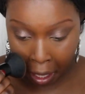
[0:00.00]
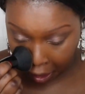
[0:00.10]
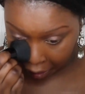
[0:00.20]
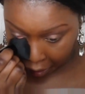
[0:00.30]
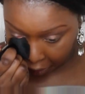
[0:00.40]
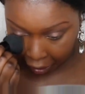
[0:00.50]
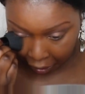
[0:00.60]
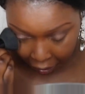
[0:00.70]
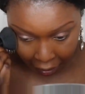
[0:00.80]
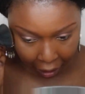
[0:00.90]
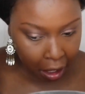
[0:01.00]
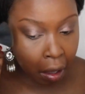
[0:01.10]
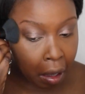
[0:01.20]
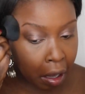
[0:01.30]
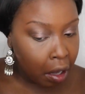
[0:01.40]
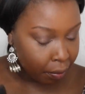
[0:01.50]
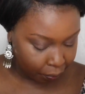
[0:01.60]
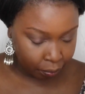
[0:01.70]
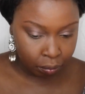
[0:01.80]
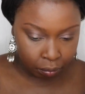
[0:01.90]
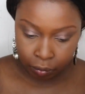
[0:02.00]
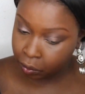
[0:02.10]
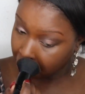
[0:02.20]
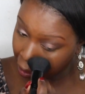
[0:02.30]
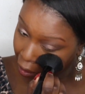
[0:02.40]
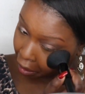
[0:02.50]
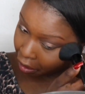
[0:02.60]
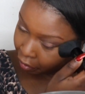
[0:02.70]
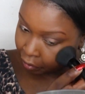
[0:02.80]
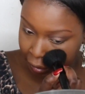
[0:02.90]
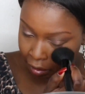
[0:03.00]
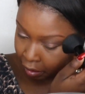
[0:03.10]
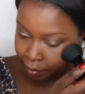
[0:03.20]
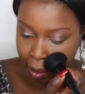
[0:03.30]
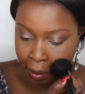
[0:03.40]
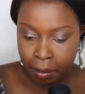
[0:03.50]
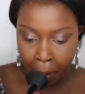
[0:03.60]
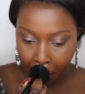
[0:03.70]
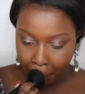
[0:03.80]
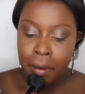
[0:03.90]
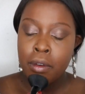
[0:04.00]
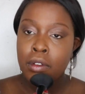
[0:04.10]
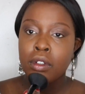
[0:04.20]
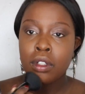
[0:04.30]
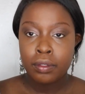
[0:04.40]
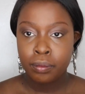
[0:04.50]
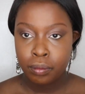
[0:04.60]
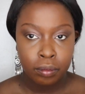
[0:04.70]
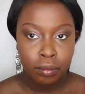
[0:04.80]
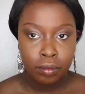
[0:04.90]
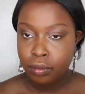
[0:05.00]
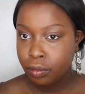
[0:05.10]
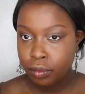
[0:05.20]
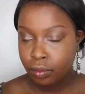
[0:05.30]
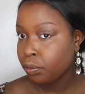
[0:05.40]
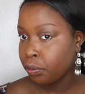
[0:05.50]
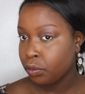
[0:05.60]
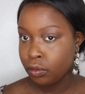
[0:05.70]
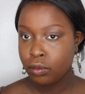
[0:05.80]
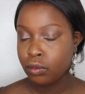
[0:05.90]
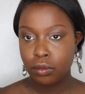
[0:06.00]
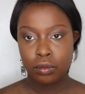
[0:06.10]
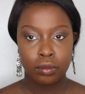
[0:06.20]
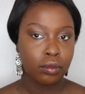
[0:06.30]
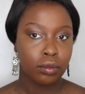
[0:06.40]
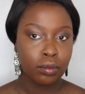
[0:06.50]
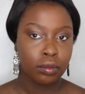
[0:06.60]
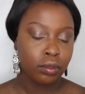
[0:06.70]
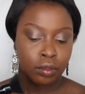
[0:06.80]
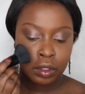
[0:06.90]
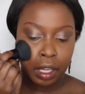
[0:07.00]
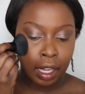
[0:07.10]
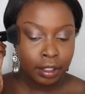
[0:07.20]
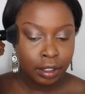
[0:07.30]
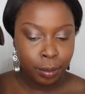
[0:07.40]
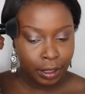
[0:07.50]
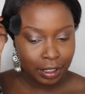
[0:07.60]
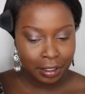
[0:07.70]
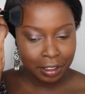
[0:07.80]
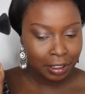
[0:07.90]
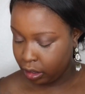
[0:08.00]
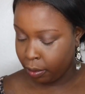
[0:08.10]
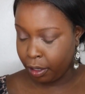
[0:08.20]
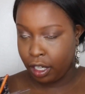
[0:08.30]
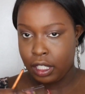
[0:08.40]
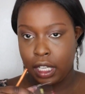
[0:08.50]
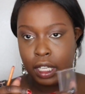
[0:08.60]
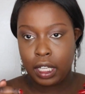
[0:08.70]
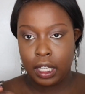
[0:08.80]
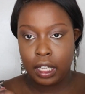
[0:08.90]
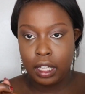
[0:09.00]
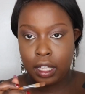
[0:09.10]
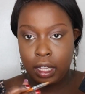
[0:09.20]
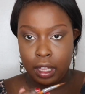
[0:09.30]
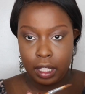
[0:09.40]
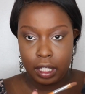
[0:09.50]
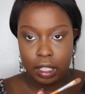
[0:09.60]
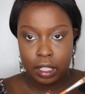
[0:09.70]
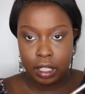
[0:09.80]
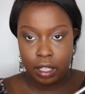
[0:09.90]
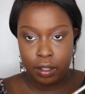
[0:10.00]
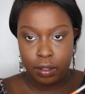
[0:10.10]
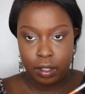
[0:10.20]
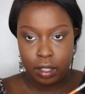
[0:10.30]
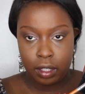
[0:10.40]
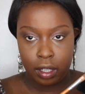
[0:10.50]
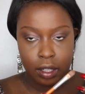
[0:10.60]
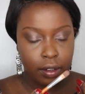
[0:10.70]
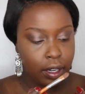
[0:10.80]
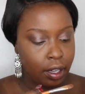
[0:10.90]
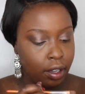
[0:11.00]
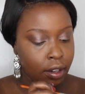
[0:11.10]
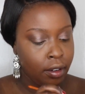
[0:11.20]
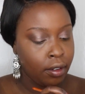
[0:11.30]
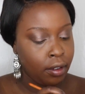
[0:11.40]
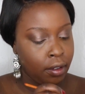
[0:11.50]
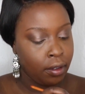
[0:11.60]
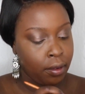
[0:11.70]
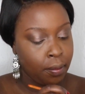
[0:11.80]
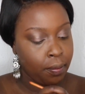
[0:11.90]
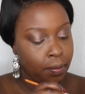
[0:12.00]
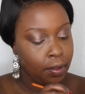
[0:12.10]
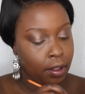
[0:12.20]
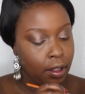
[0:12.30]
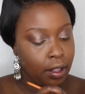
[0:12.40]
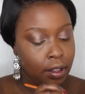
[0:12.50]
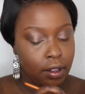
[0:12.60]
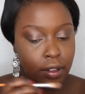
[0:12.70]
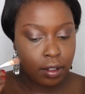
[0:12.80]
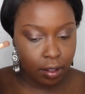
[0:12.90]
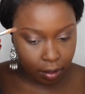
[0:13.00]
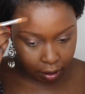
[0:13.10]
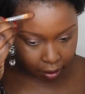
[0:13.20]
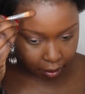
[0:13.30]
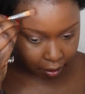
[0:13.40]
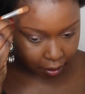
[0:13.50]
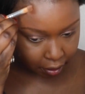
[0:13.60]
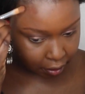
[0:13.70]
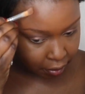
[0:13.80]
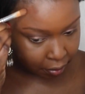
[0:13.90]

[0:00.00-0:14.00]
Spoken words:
I definitely think the powder that I used, the sculpting color, definitely made the foundation look less shiny and help set my face. So I'm gonna take this and use this color right here. This is a darker color.